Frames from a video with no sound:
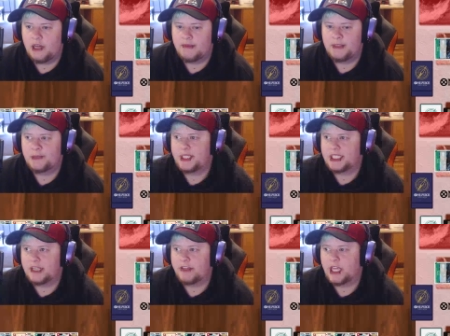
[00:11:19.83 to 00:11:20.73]
Just
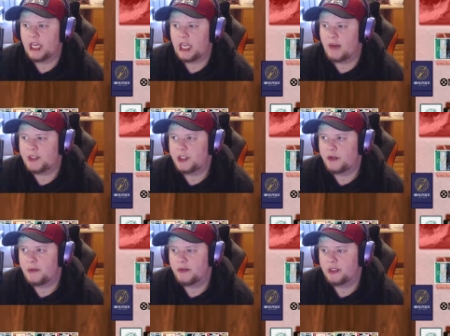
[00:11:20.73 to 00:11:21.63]
because I feel like Yamato
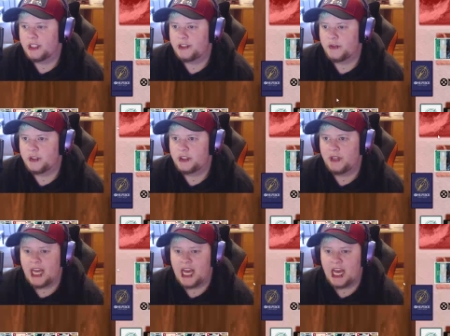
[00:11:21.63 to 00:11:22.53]
would be really useful to
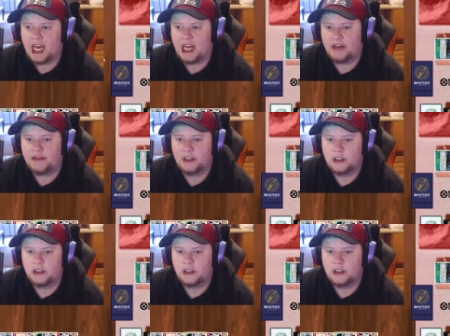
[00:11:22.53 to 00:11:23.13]
have.